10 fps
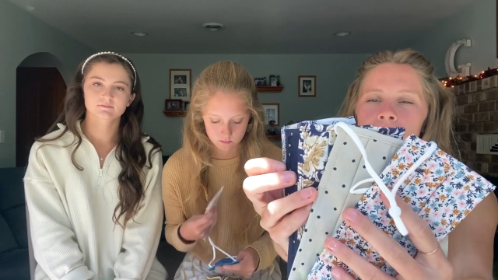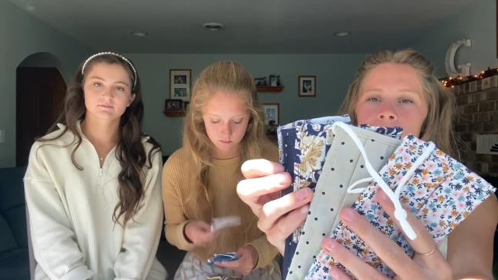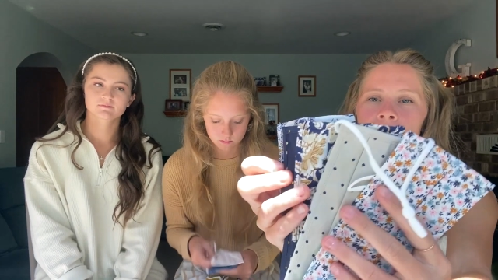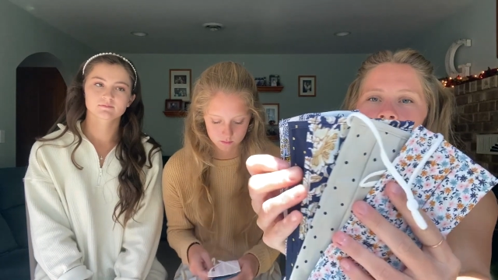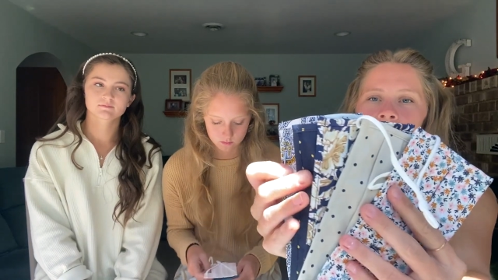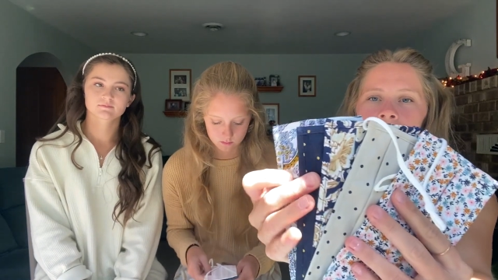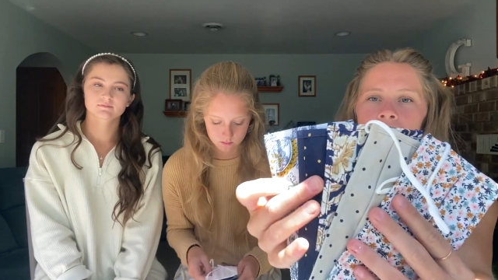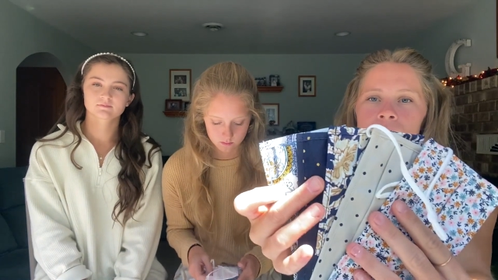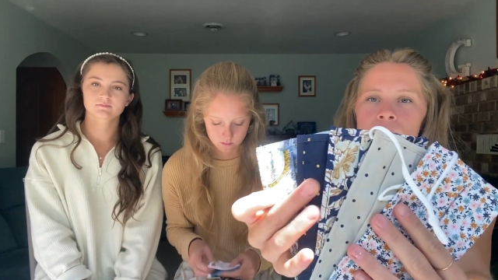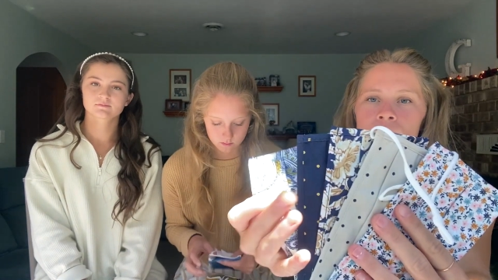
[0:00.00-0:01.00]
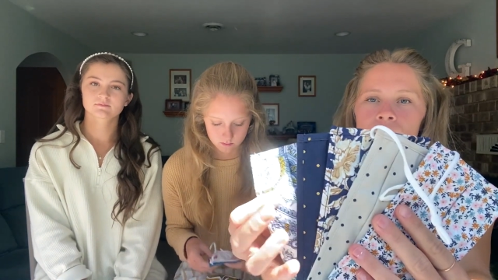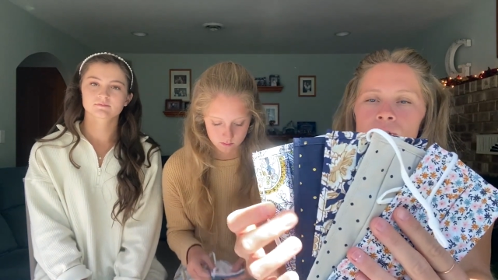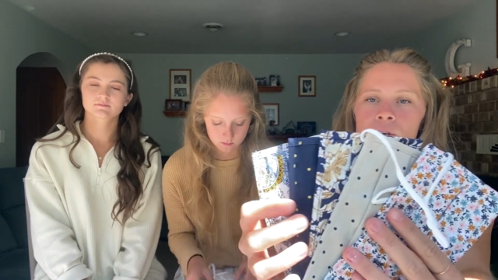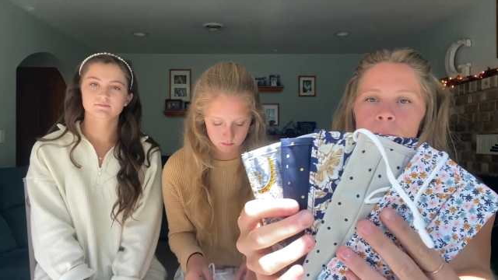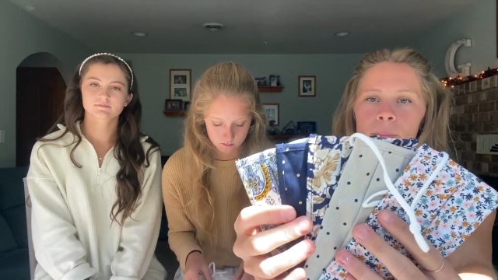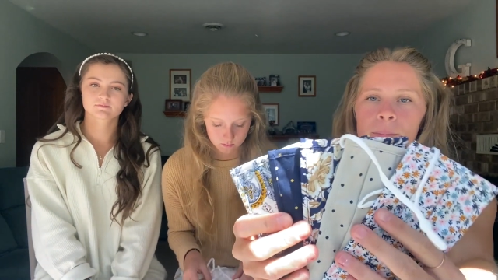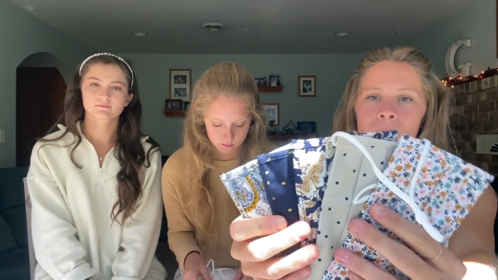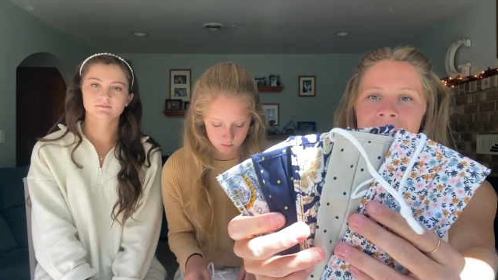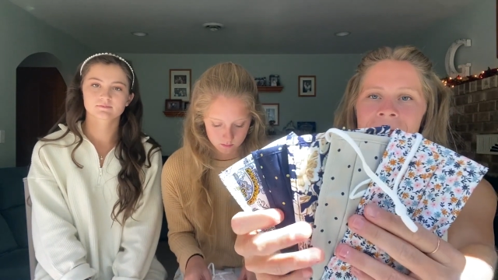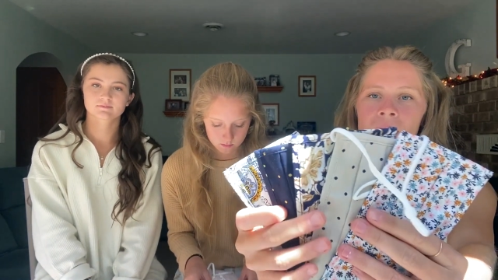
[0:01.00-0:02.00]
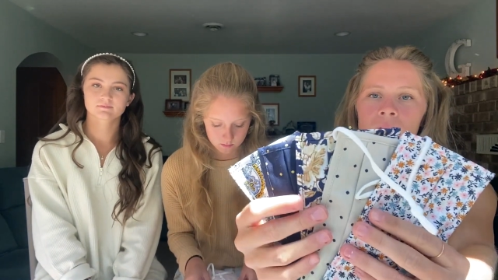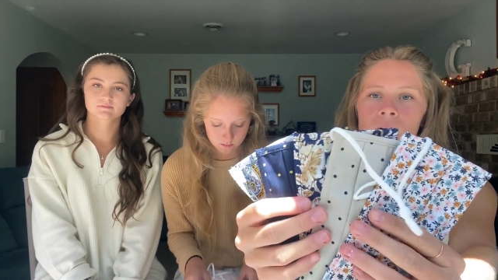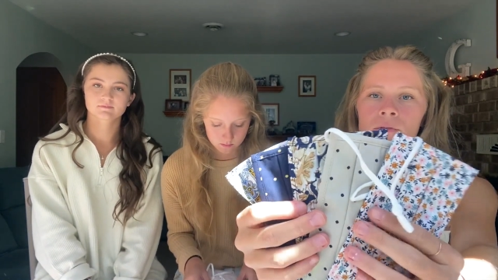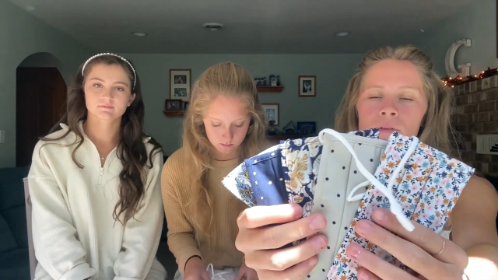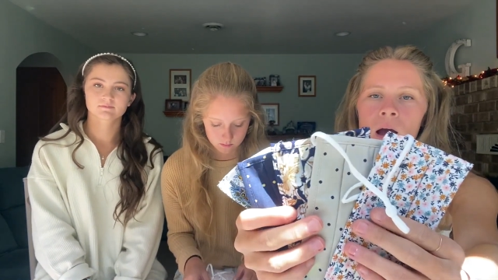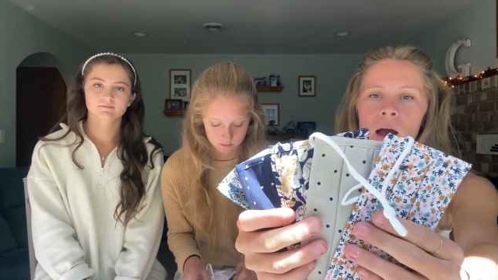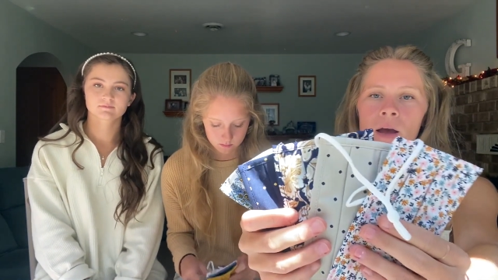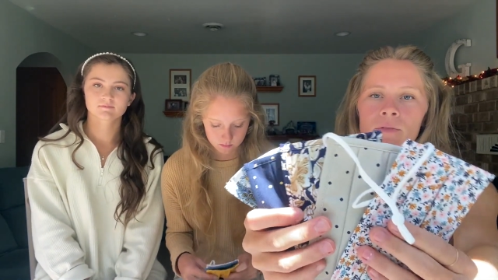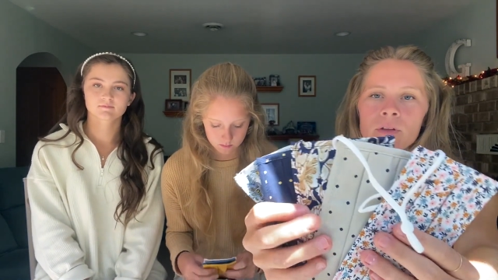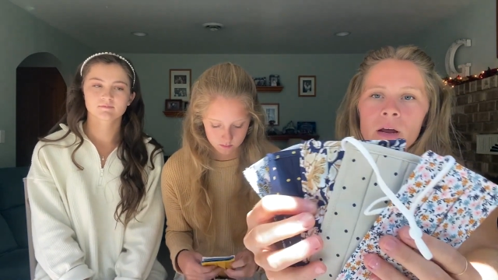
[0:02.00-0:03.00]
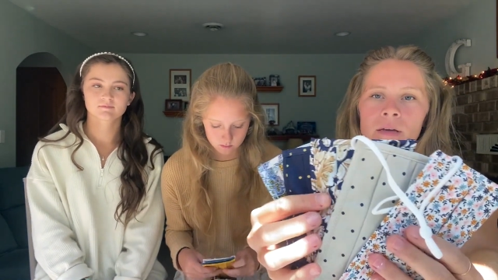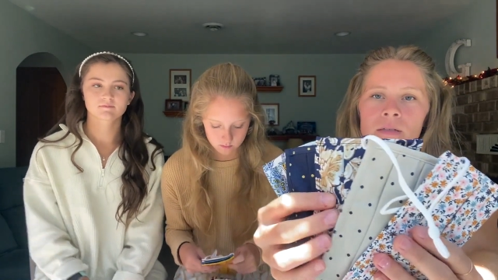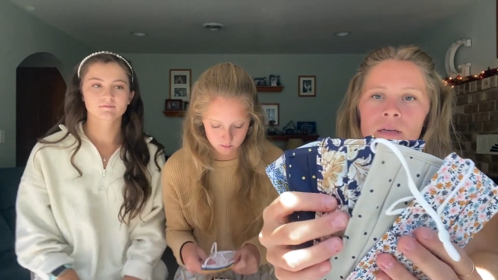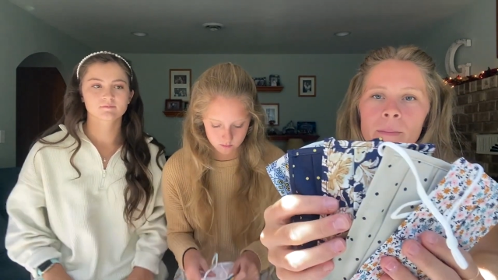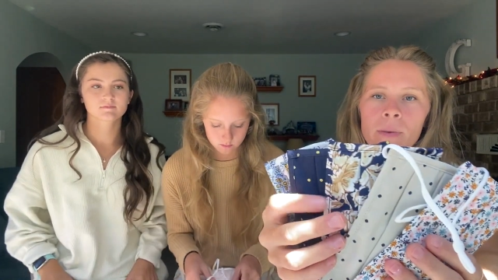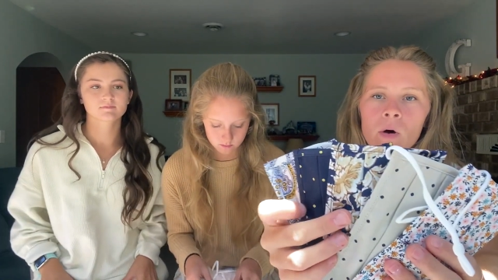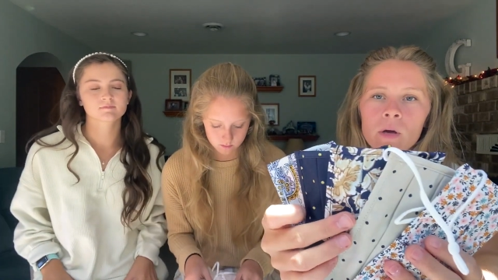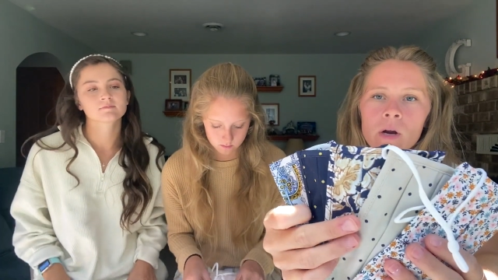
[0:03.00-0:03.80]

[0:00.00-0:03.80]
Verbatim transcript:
Speaker 1: a navy-ish pack of five that has some polka